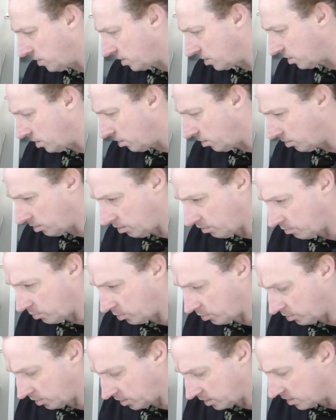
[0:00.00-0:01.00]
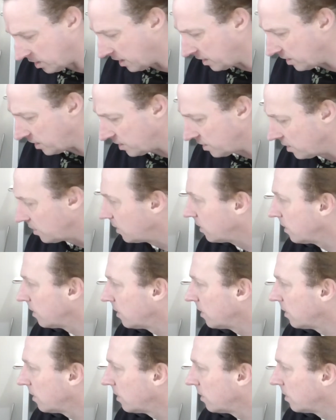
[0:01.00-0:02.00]
Where's the on and off button? Is that it?
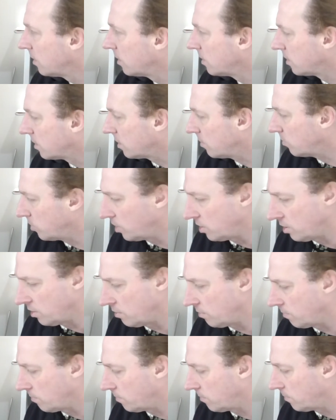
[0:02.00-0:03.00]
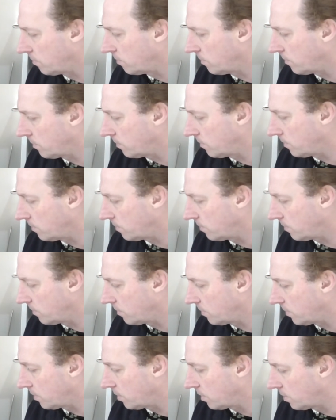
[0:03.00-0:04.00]
Is that what you do?
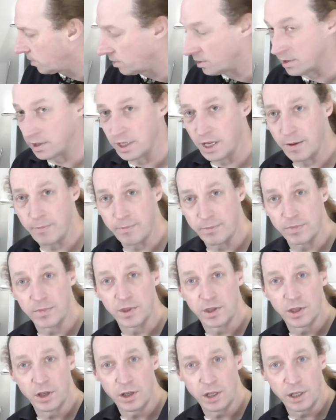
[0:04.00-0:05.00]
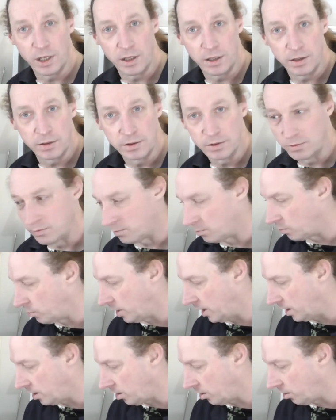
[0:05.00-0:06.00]
Yeah.
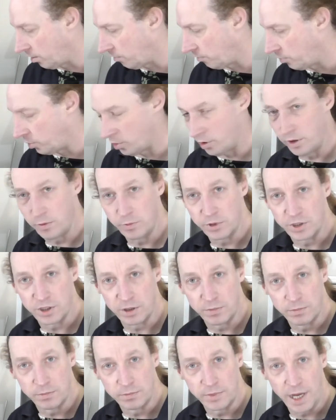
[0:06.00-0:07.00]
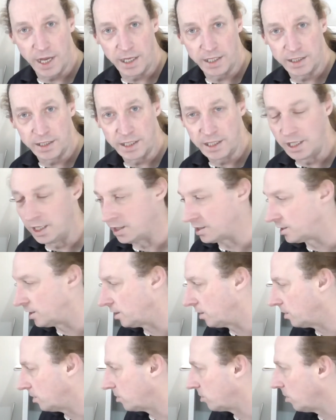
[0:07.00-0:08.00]
Weird on off button with some LED
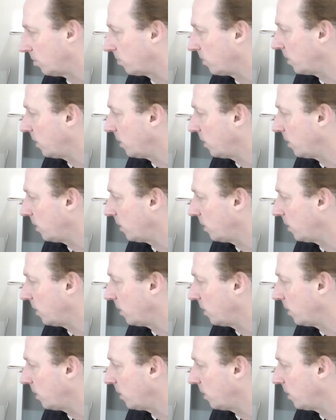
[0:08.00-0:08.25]
lighting at the top